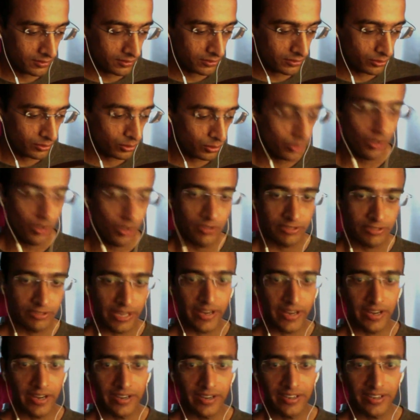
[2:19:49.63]
to your
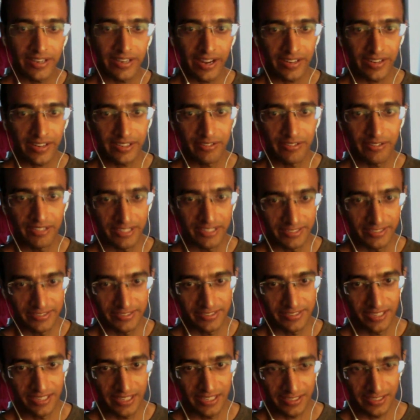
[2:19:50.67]
secondary activities,
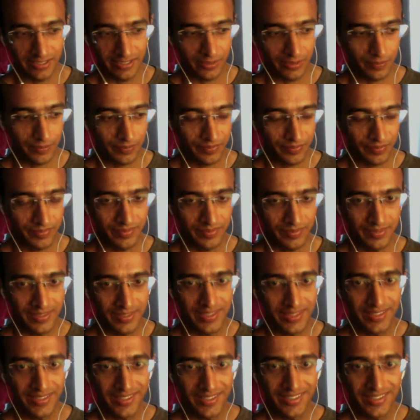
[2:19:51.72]
like
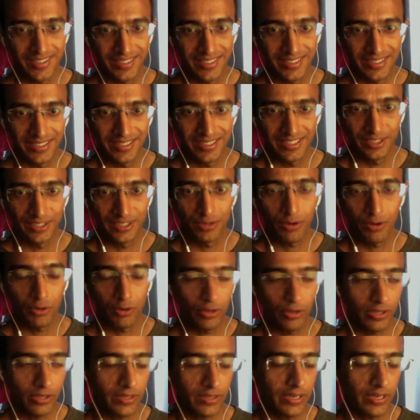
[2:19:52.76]
you are
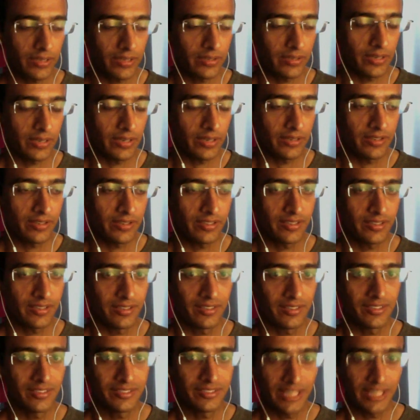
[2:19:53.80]
doing that, and
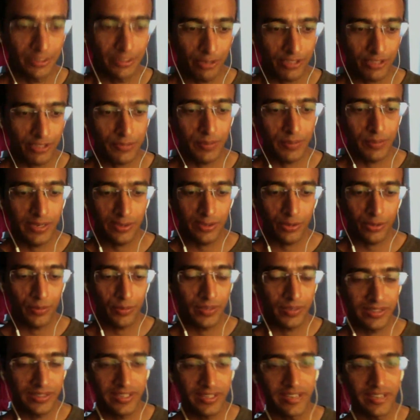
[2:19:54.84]
then you explained to
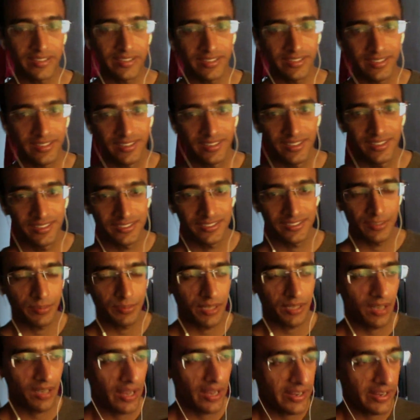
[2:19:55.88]
me that
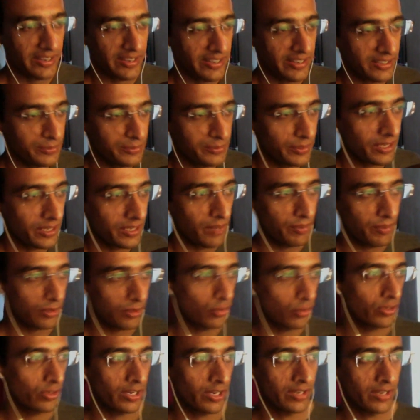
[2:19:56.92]
something like it has become a
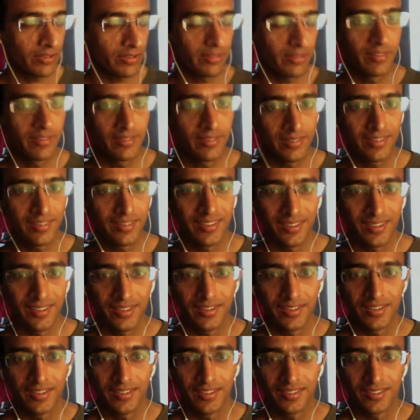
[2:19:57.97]
routine,
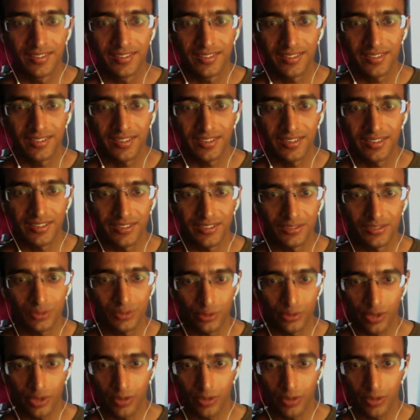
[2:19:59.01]
so you are